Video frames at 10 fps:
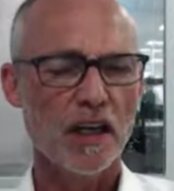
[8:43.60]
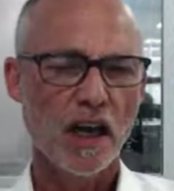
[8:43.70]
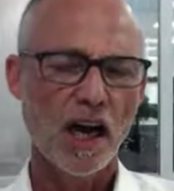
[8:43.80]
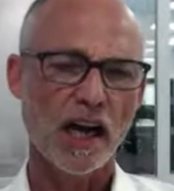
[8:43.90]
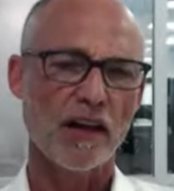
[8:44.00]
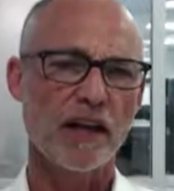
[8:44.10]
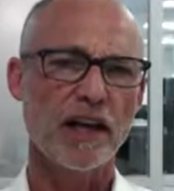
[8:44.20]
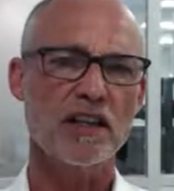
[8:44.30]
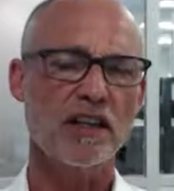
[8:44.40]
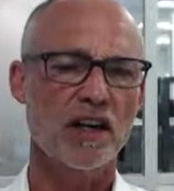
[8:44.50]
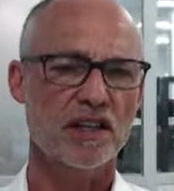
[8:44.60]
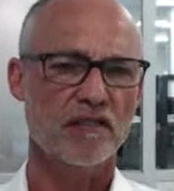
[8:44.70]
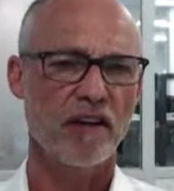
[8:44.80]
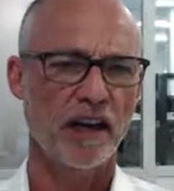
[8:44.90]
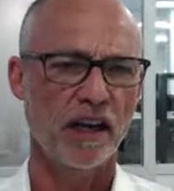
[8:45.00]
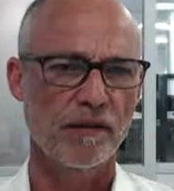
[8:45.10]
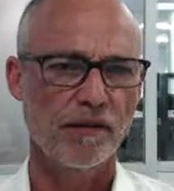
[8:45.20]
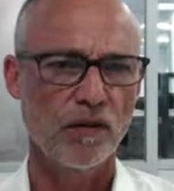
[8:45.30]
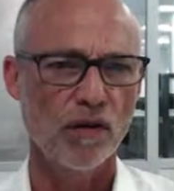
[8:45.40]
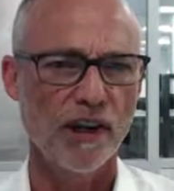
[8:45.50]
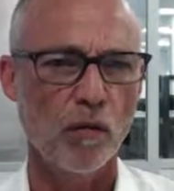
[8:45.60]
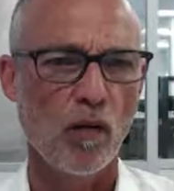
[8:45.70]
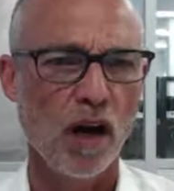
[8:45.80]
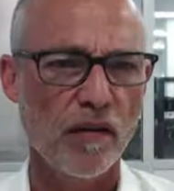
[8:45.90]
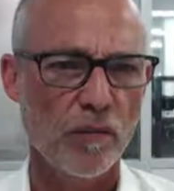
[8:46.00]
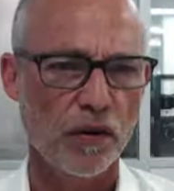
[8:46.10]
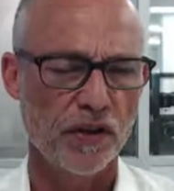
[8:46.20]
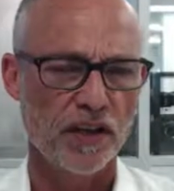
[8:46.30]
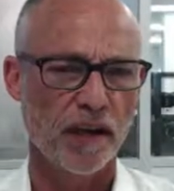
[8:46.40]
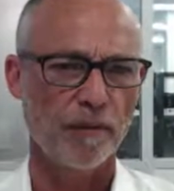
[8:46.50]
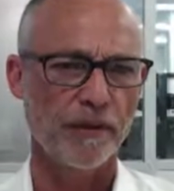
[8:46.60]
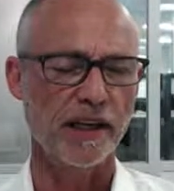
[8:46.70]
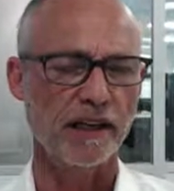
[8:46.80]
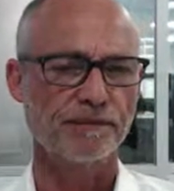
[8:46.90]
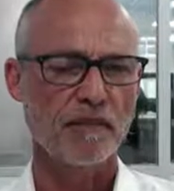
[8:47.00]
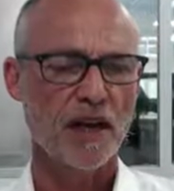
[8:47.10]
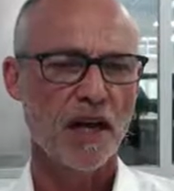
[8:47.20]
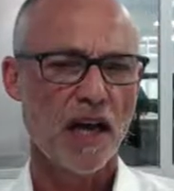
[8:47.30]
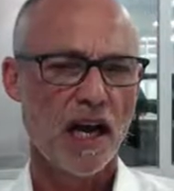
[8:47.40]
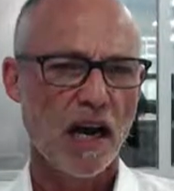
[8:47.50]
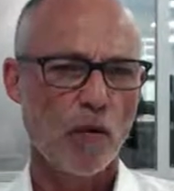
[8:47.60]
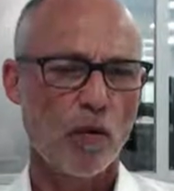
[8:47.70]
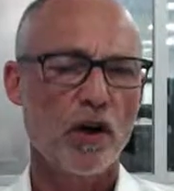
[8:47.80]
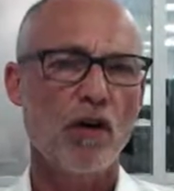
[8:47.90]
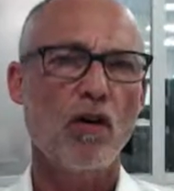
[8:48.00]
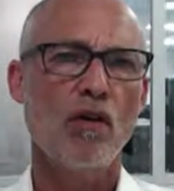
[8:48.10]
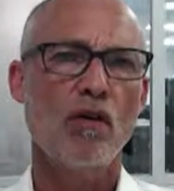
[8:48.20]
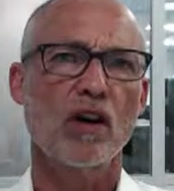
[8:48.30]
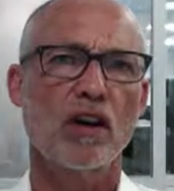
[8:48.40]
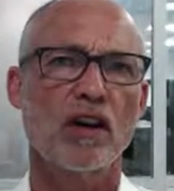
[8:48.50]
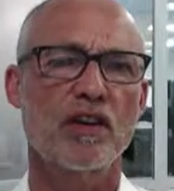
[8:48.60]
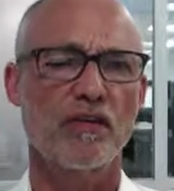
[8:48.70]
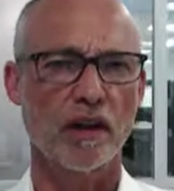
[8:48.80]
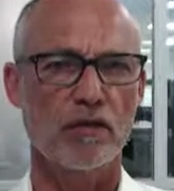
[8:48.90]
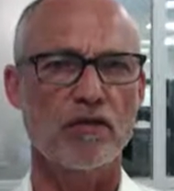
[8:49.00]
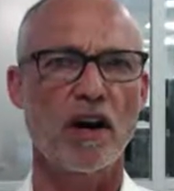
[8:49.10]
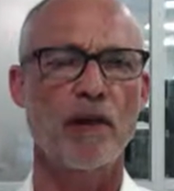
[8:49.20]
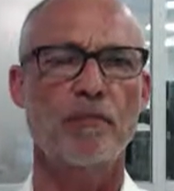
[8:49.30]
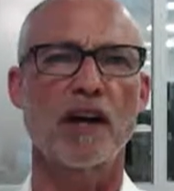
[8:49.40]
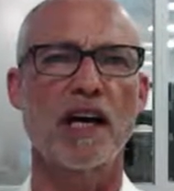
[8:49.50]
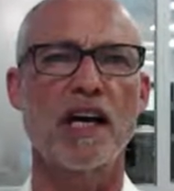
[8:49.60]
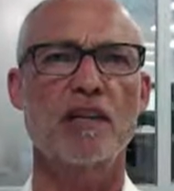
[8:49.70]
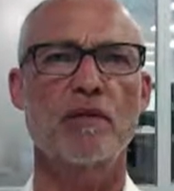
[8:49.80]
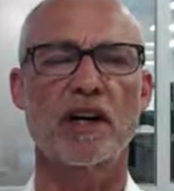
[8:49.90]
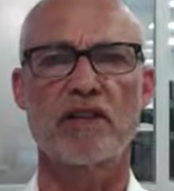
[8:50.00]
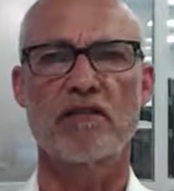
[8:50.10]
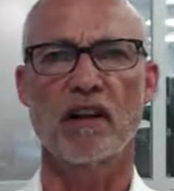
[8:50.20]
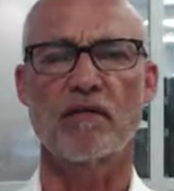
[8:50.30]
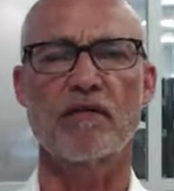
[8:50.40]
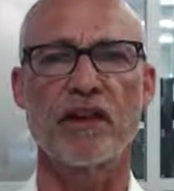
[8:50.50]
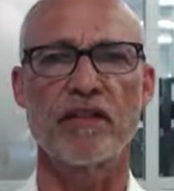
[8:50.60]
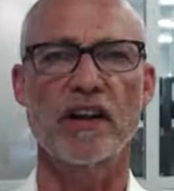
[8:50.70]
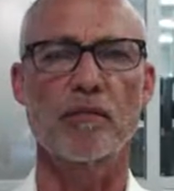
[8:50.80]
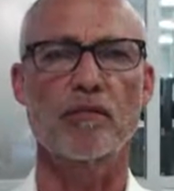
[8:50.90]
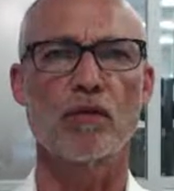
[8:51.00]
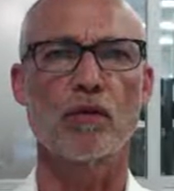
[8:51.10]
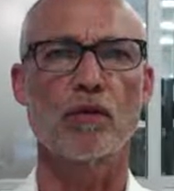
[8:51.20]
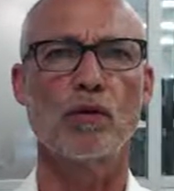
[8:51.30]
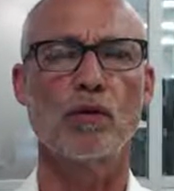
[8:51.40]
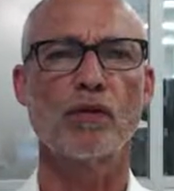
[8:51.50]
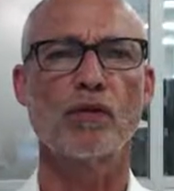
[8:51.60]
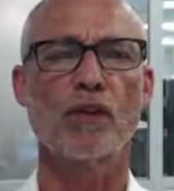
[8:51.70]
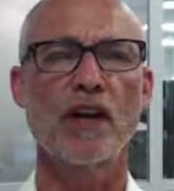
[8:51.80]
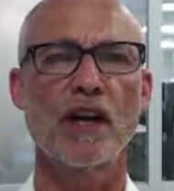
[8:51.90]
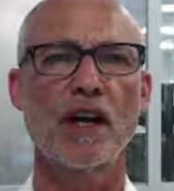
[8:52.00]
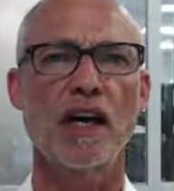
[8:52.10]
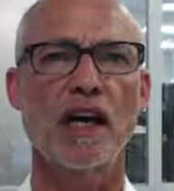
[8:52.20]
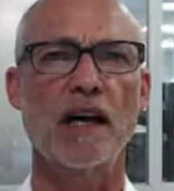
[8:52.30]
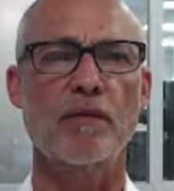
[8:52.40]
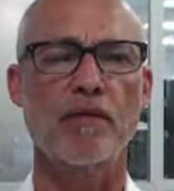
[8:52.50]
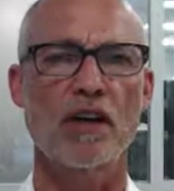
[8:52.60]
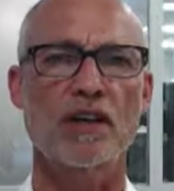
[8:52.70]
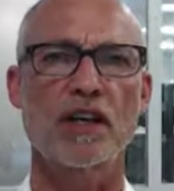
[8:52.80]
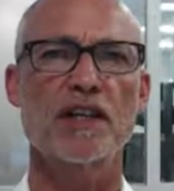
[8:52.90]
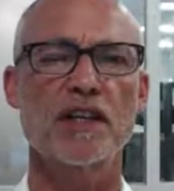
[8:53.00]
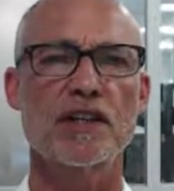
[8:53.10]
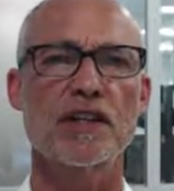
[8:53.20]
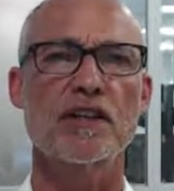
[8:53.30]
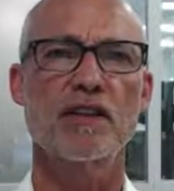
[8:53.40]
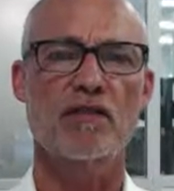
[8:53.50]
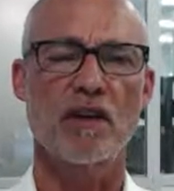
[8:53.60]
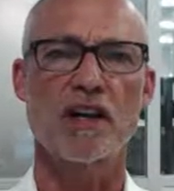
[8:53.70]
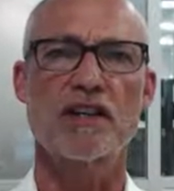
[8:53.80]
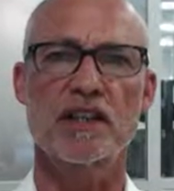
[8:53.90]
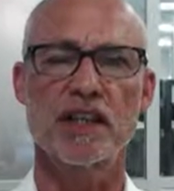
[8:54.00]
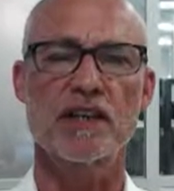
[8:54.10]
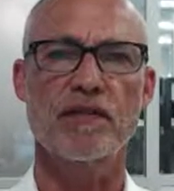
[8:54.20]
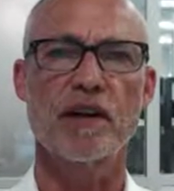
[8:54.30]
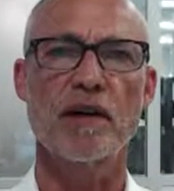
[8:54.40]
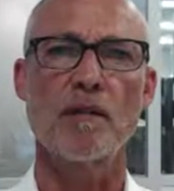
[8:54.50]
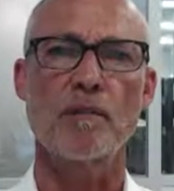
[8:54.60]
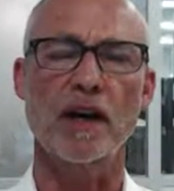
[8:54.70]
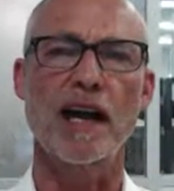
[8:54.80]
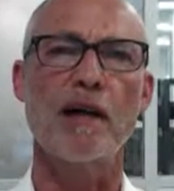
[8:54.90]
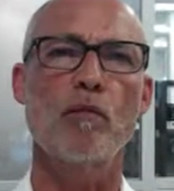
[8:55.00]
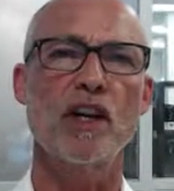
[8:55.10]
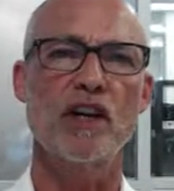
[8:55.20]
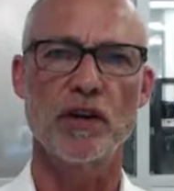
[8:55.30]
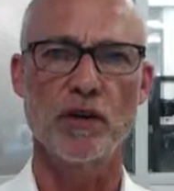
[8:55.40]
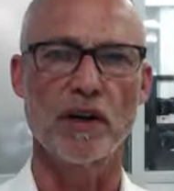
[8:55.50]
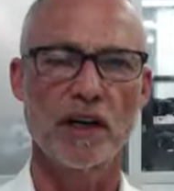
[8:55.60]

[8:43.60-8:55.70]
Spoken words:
Okay, the next slide is a great leap forward. Now, why have I put this up there? We all can develop trade plans, we can develop rules and processes to trade successfully, but can we do it?